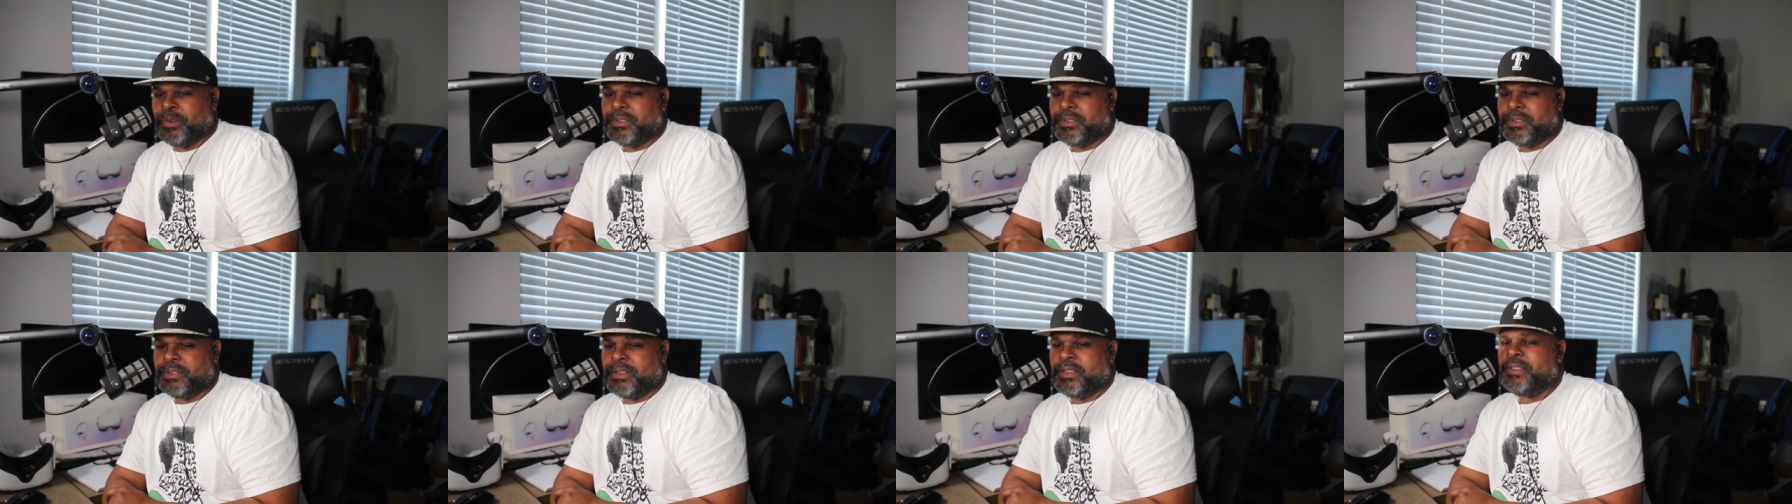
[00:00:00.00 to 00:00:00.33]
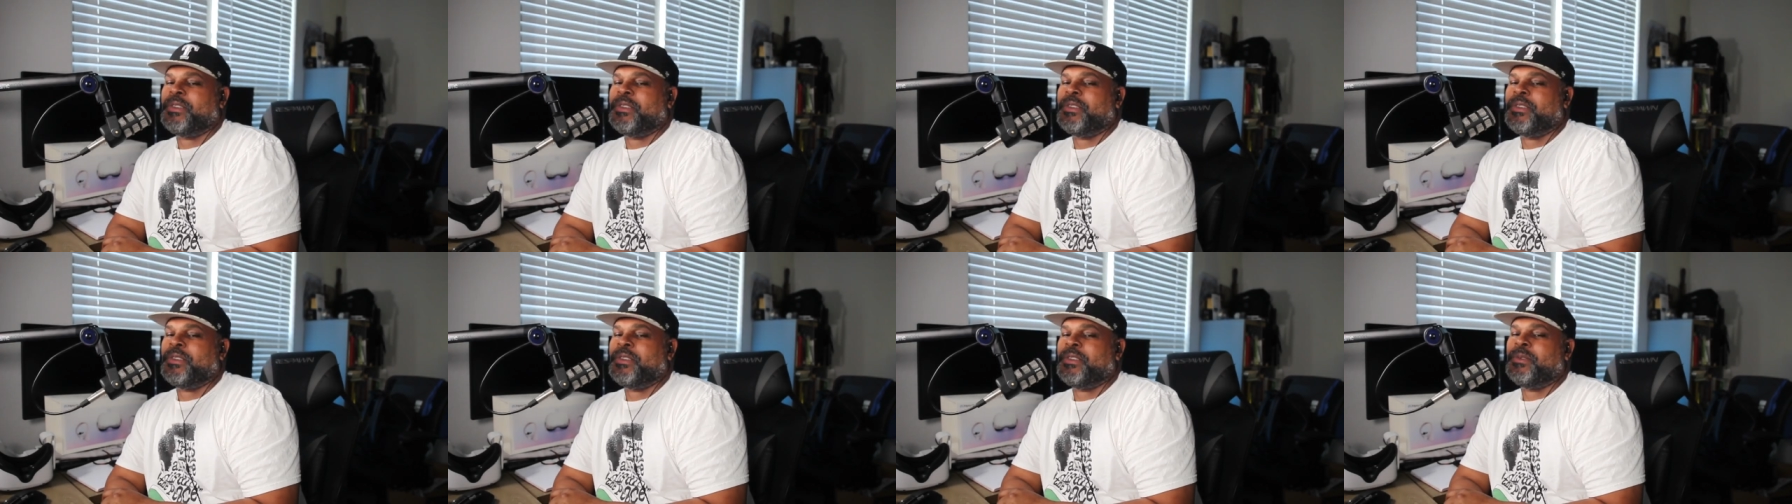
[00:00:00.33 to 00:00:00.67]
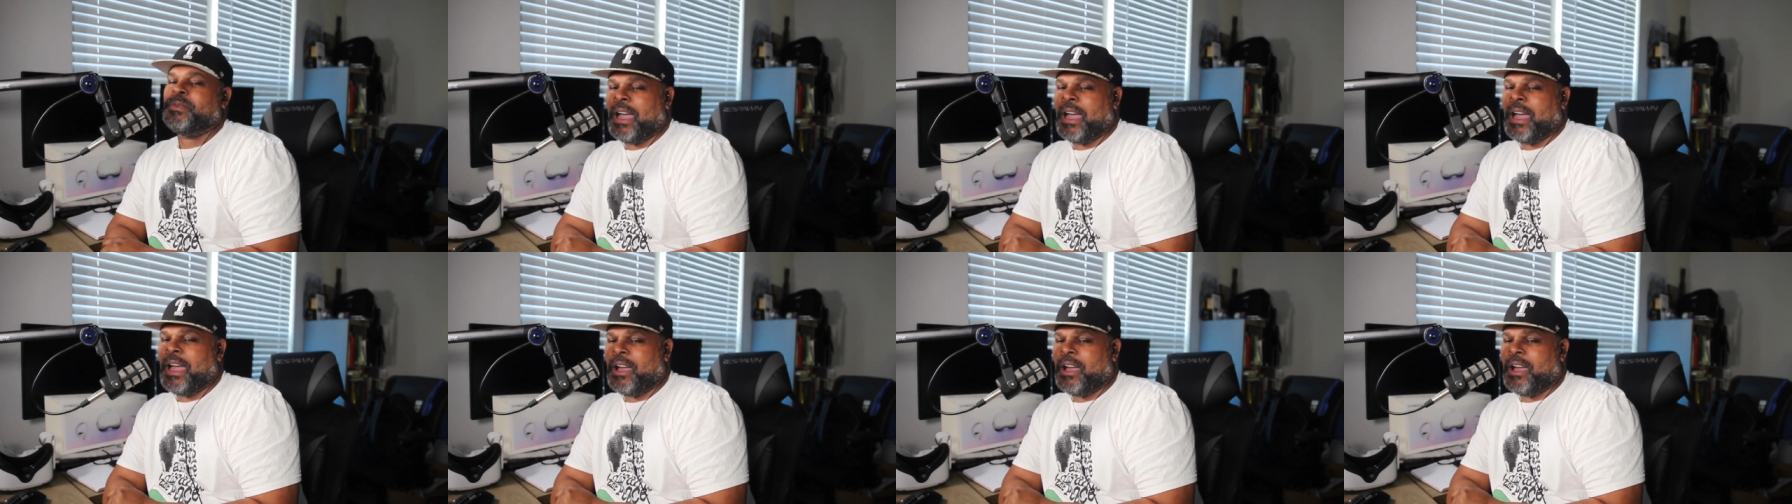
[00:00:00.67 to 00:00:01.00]
She was a
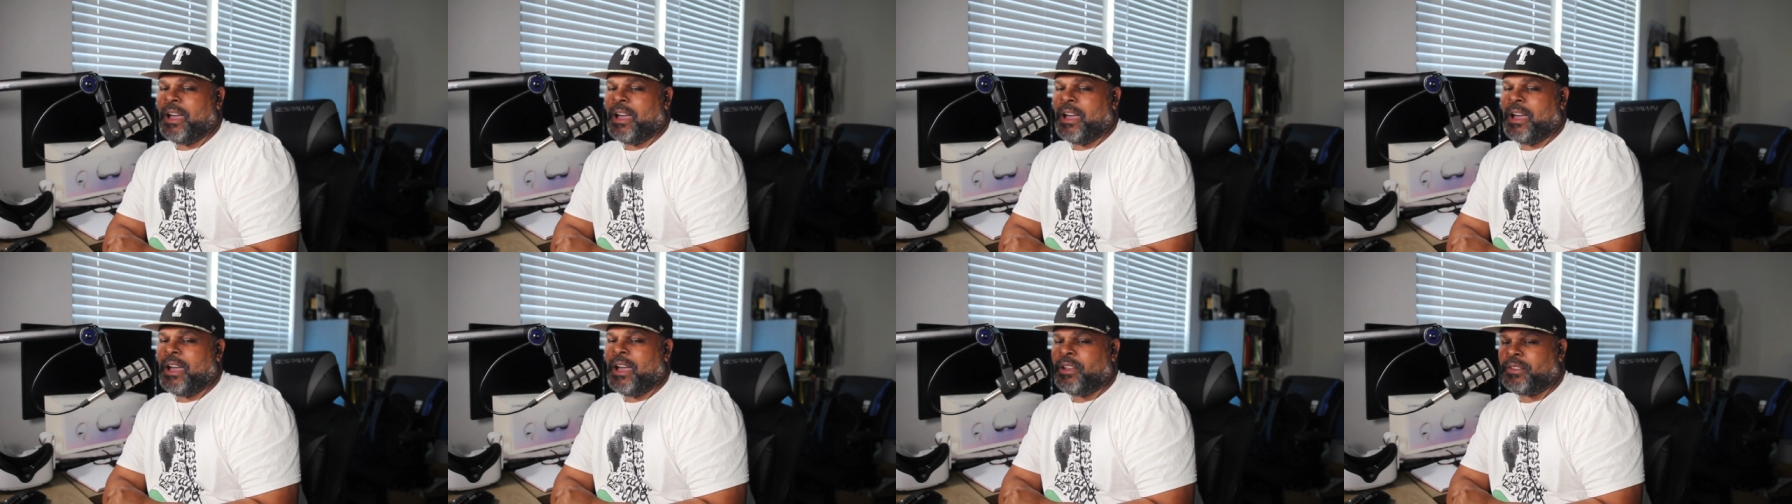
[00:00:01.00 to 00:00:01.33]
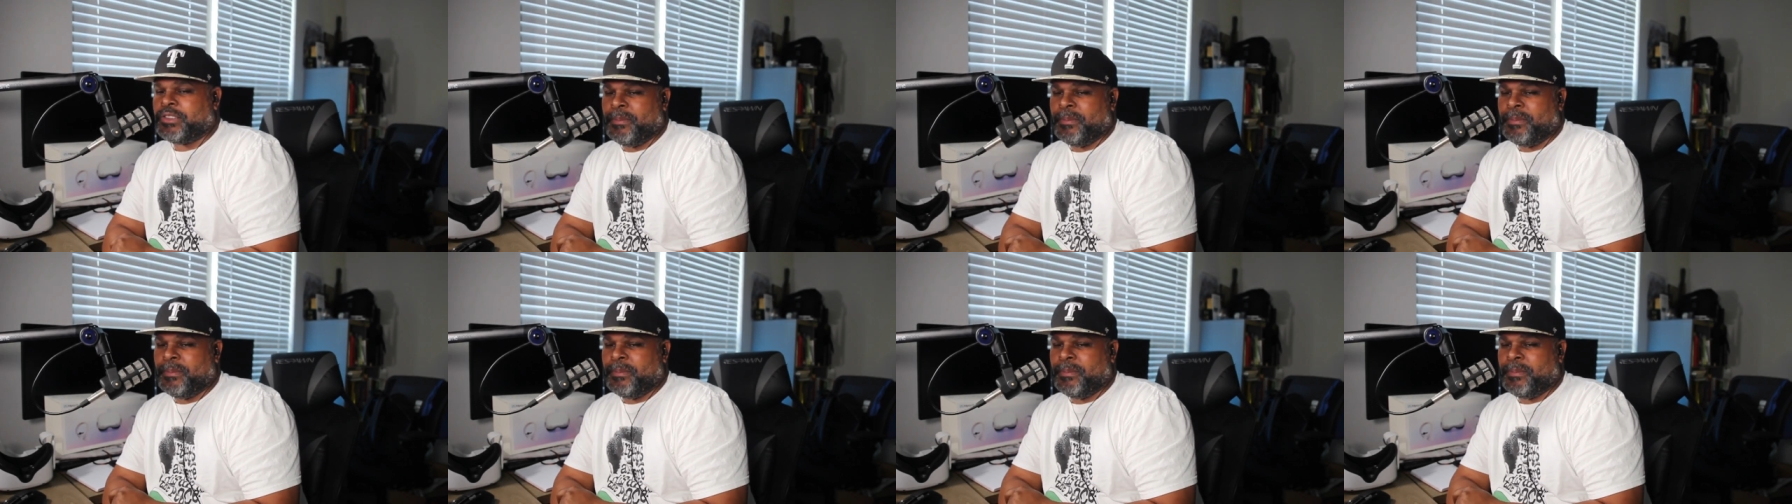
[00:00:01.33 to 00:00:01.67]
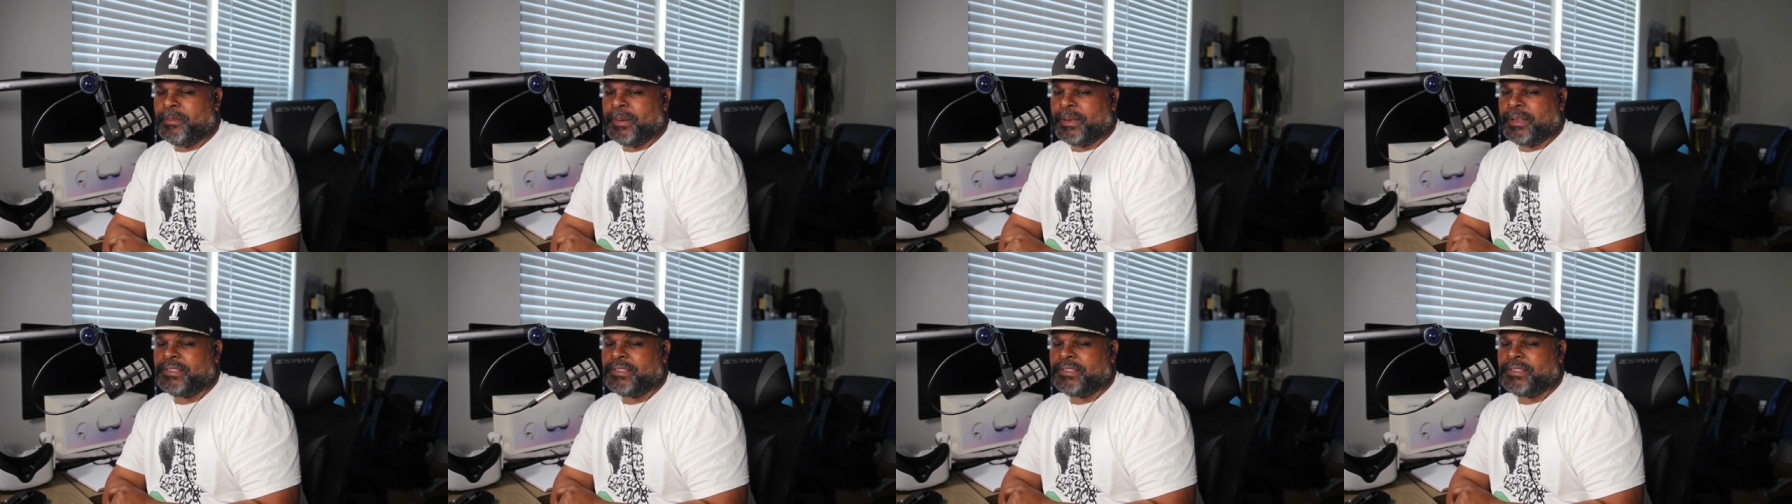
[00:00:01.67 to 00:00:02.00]
clout chaser
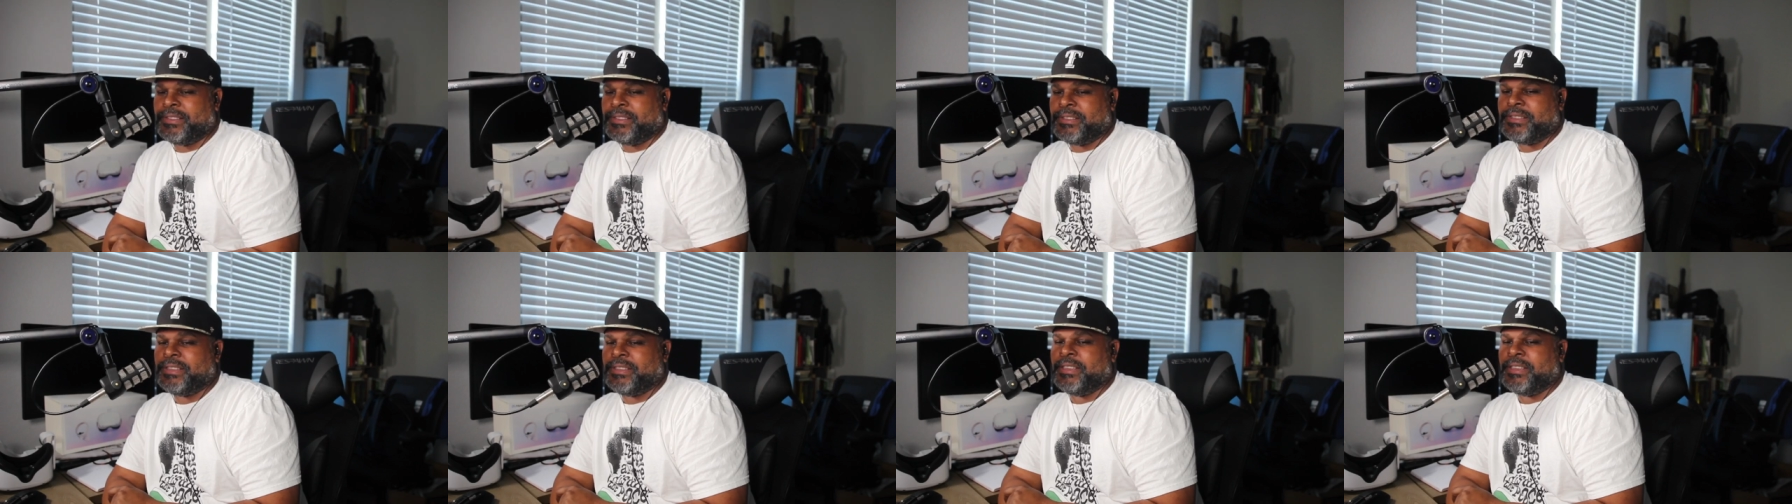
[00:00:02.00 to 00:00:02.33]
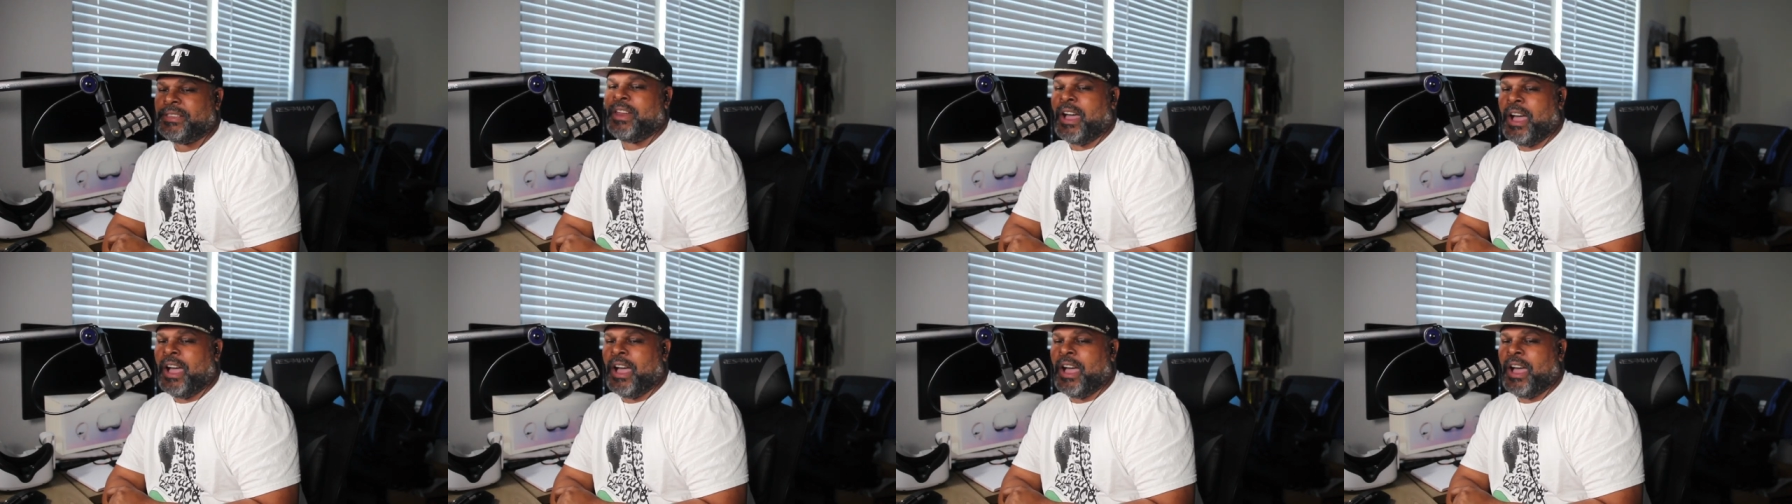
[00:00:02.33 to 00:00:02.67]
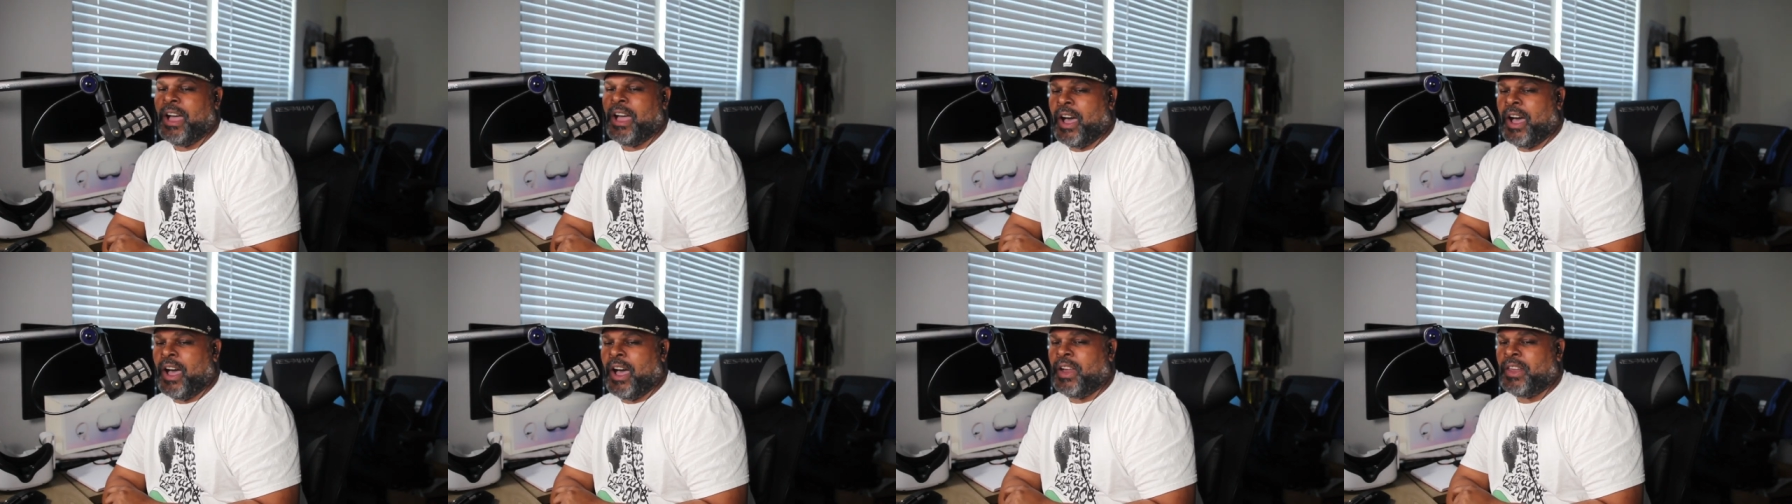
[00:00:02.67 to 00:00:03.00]
because she did all of
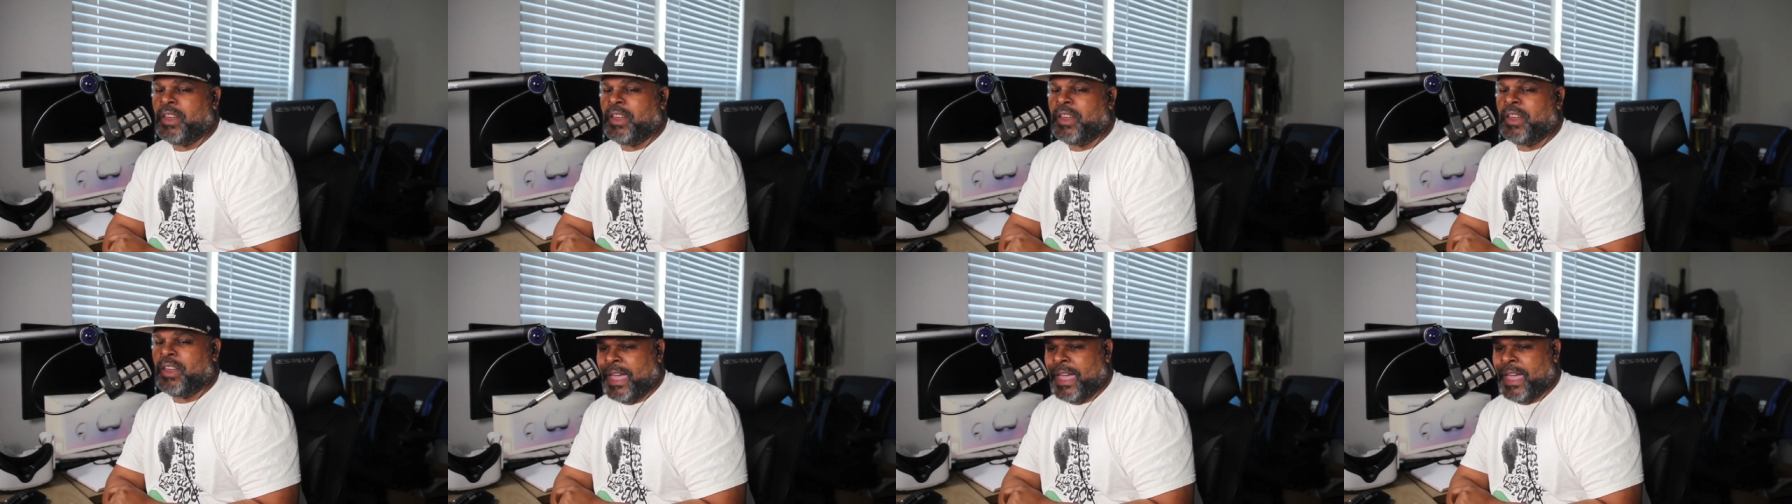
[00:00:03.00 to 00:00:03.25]
that